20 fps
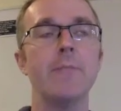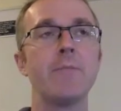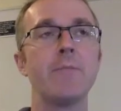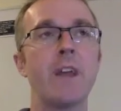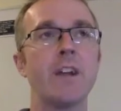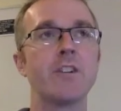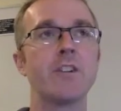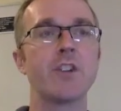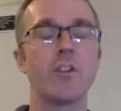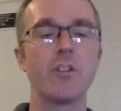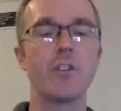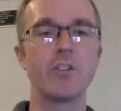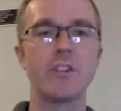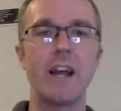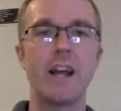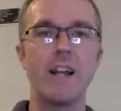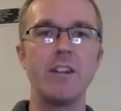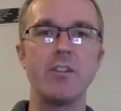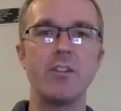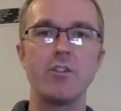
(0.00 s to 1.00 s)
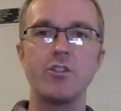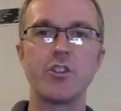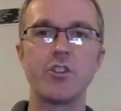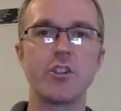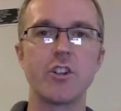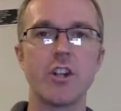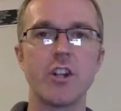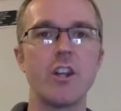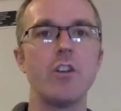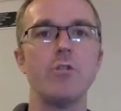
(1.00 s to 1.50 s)
Yeah. And so there's, that, there's
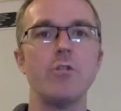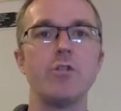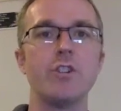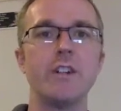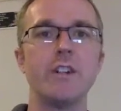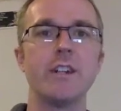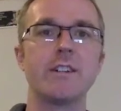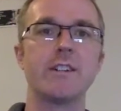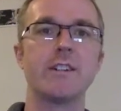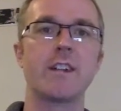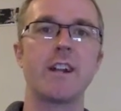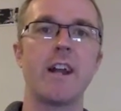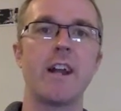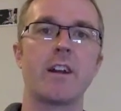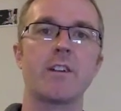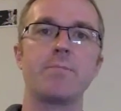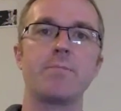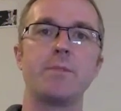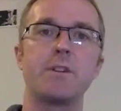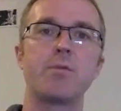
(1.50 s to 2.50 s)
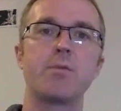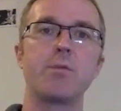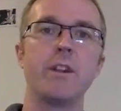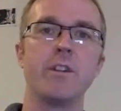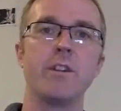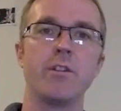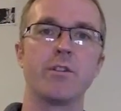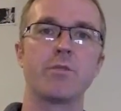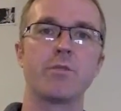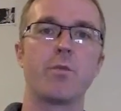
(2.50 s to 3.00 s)
just a huge disconnect
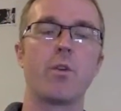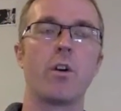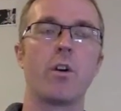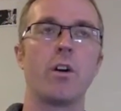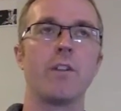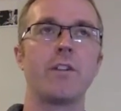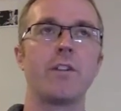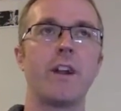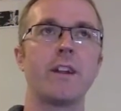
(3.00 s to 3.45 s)
between those worlds.